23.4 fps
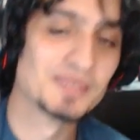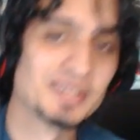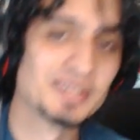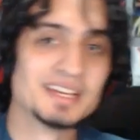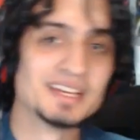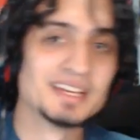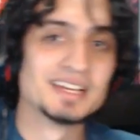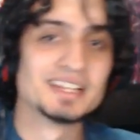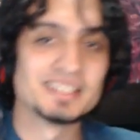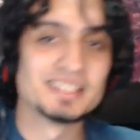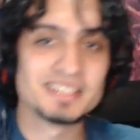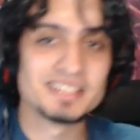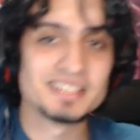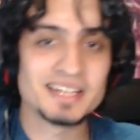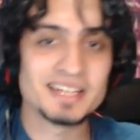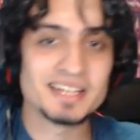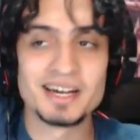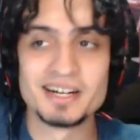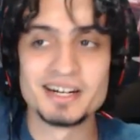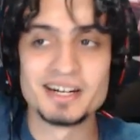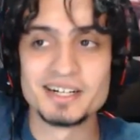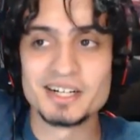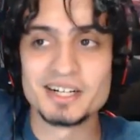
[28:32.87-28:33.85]

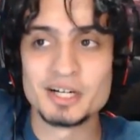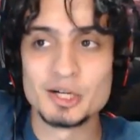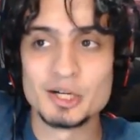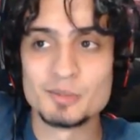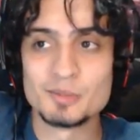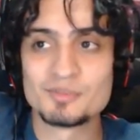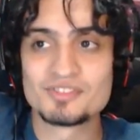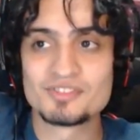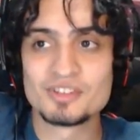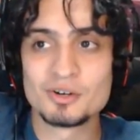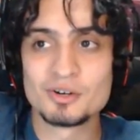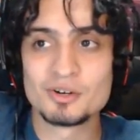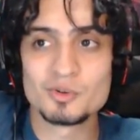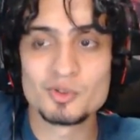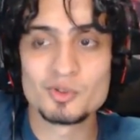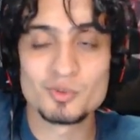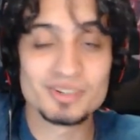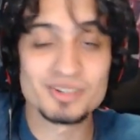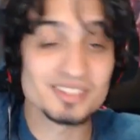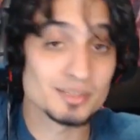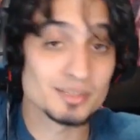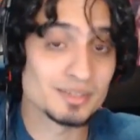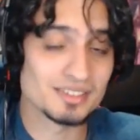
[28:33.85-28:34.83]
Yeah. So the
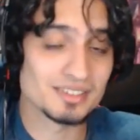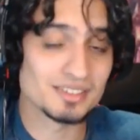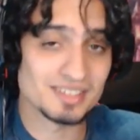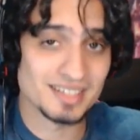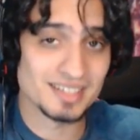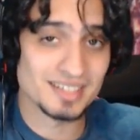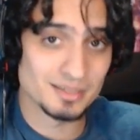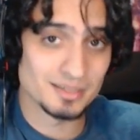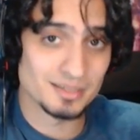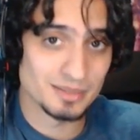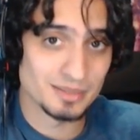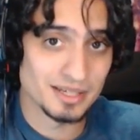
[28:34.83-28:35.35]
reason I'm excited about